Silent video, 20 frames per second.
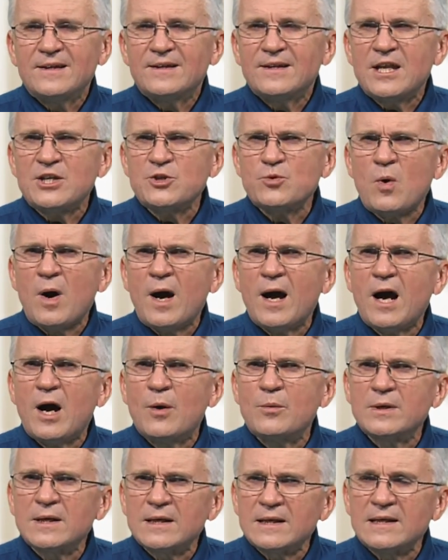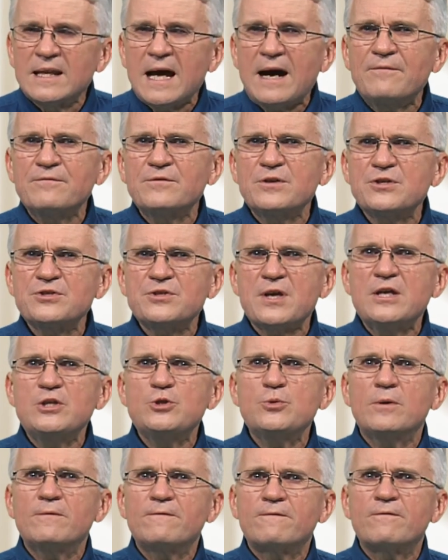That's why I would love to send
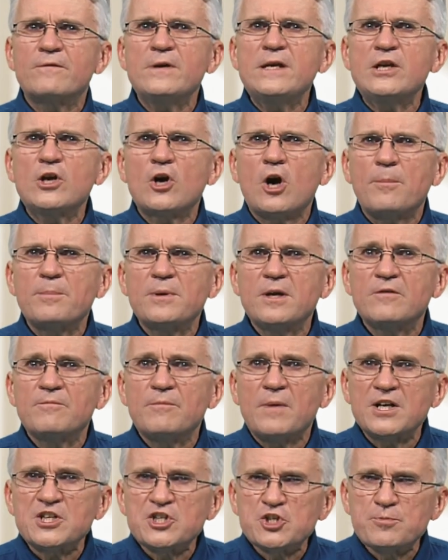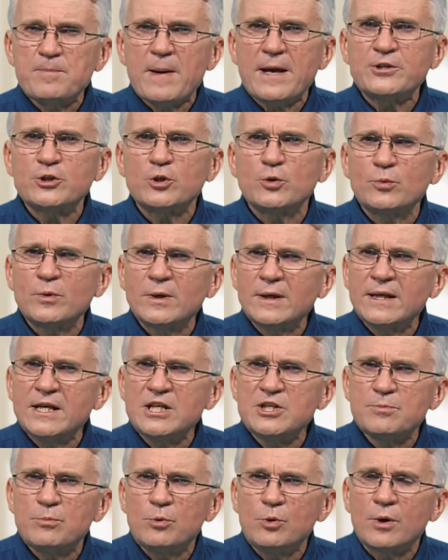you a free copy of my special
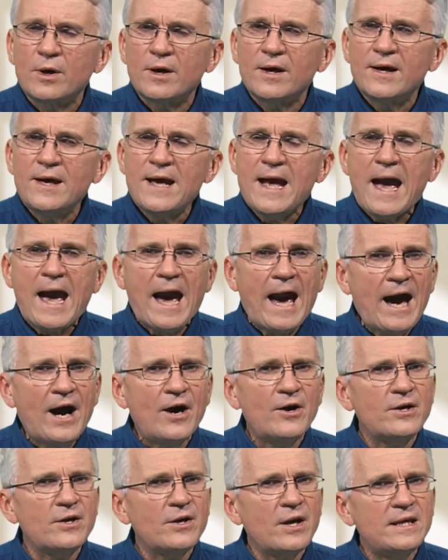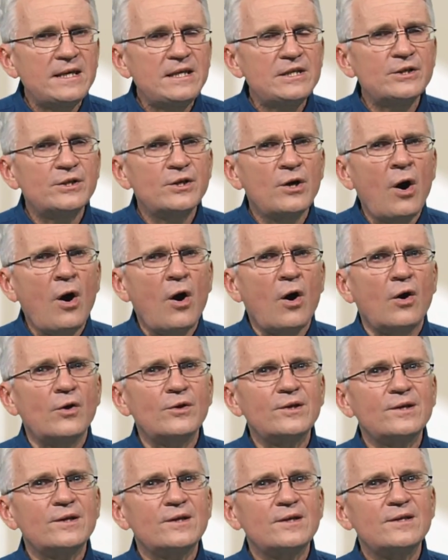release book, How Can I Hear
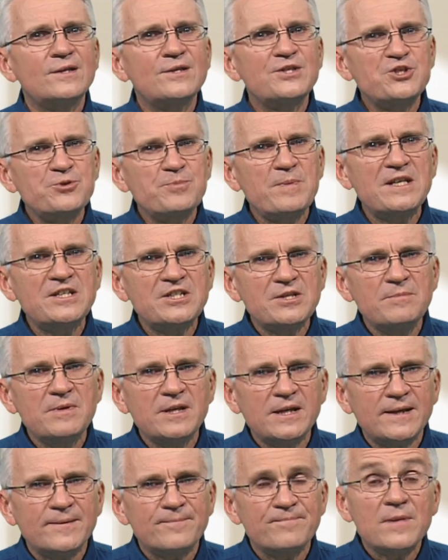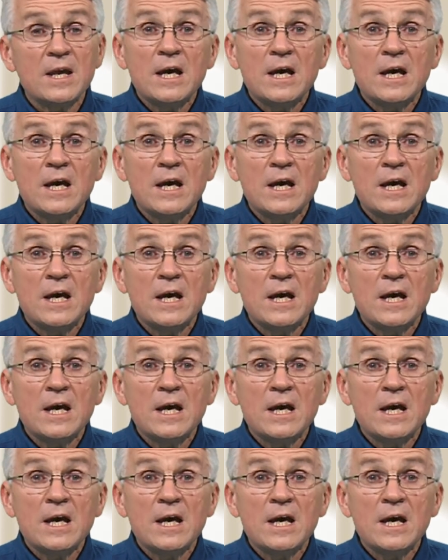God Speak to Me?